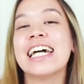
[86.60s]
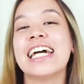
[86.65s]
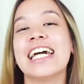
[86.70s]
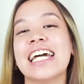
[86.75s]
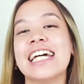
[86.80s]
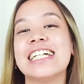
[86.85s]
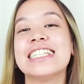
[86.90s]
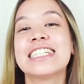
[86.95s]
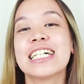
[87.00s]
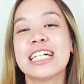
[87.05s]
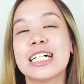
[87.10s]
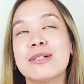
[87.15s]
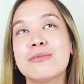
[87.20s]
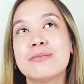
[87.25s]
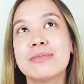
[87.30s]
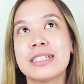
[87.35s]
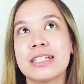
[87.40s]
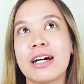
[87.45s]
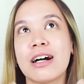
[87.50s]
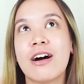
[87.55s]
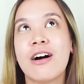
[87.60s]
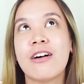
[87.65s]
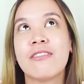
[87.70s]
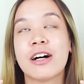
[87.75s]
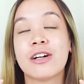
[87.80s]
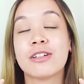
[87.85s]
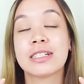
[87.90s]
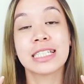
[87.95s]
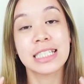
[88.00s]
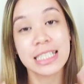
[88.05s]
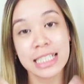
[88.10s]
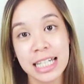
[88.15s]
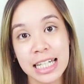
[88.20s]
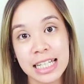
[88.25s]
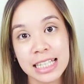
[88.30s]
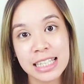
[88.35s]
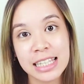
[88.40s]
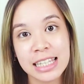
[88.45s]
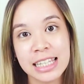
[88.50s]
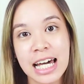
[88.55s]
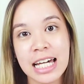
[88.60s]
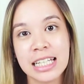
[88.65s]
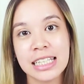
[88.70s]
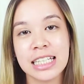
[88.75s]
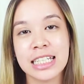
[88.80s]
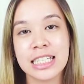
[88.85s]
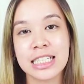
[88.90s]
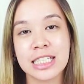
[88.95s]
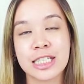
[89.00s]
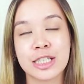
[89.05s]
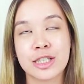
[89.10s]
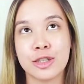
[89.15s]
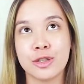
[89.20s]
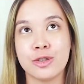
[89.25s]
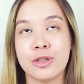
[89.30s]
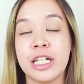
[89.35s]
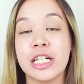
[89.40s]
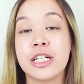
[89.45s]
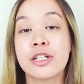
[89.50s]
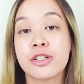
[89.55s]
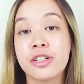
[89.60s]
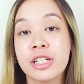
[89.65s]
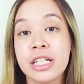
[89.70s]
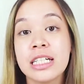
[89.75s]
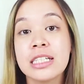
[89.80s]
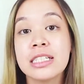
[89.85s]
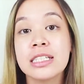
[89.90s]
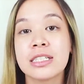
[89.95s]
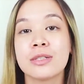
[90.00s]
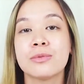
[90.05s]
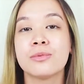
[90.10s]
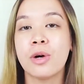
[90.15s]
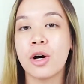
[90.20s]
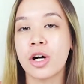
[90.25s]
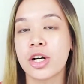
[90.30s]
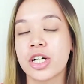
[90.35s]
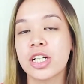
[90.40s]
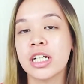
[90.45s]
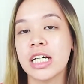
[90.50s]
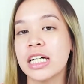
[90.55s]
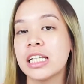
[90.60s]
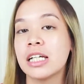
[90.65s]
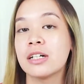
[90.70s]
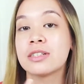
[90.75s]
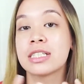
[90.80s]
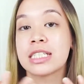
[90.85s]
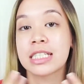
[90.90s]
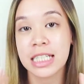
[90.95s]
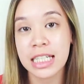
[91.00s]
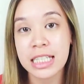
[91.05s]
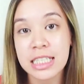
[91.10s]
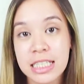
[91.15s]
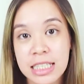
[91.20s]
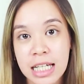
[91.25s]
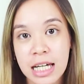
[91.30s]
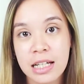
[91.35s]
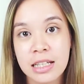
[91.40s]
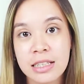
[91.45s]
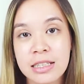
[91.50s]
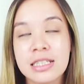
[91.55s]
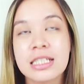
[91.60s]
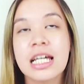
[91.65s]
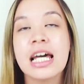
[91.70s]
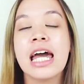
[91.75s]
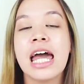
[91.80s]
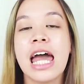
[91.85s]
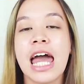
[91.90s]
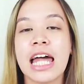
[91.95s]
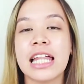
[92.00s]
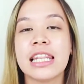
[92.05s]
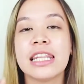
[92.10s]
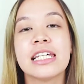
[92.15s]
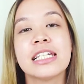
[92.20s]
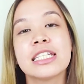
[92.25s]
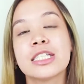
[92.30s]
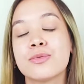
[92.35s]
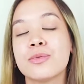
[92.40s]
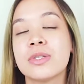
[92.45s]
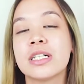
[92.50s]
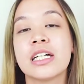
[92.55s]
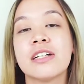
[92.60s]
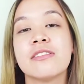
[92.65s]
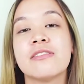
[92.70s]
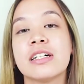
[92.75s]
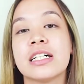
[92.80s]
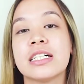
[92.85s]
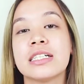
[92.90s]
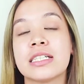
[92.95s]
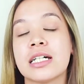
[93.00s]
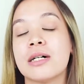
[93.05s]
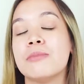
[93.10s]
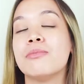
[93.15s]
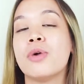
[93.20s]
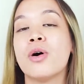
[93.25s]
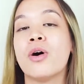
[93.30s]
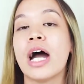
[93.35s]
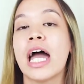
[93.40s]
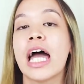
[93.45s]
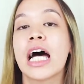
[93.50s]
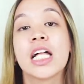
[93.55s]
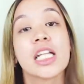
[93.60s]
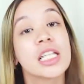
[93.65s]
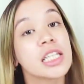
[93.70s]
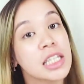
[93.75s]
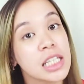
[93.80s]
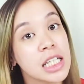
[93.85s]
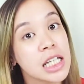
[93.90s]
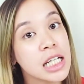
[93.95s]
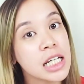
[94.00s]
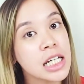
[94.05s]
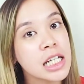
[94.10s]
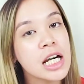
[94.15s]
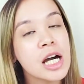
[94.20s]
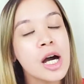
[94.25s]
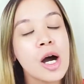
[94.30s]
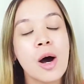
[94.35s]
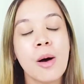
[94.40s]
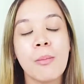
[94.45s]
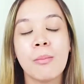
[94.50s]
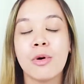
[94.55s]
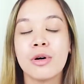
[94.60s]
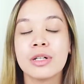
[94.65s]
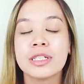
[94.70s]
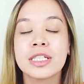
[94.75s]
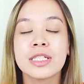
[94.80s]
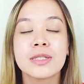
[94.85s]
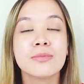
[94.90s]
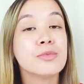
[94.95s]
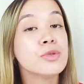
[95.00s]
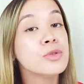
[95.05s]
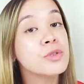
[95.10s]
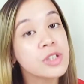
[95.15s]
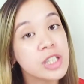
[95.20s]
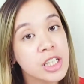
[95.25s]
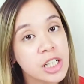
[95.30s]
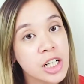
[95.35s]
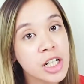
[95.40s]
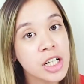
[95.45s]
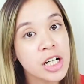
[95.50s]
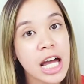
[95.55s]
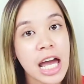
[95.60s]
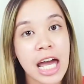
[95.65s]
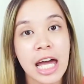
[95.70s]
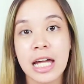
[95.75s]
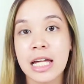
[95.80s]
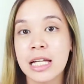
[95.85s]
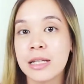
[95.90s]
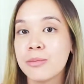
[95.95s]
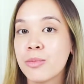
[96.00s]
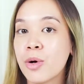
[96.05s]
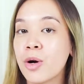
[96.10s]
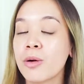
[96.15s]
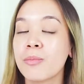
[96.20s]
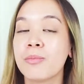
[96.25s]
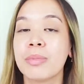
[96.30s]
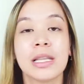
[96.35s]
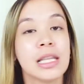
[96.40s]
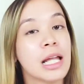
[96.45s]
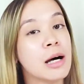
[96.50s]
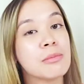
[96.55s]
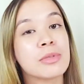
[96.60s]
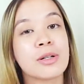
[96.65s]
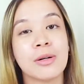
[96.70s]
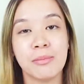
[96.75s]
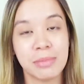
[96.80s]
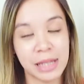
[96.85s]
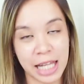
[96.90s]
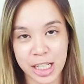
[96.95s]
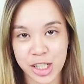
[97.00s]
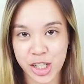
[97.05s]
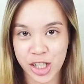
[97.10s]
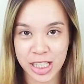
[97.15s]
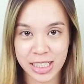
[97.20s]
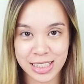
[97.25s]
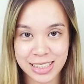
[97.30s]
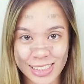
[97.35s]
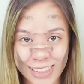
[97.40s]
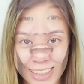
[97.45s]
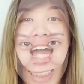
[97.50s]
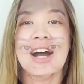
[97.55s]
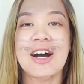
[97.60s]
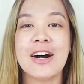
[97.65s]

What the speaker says: In terms of our skin, that is to increase the water in our skin cells, and this will give us a more healthy, more smoother, and more plump complexion.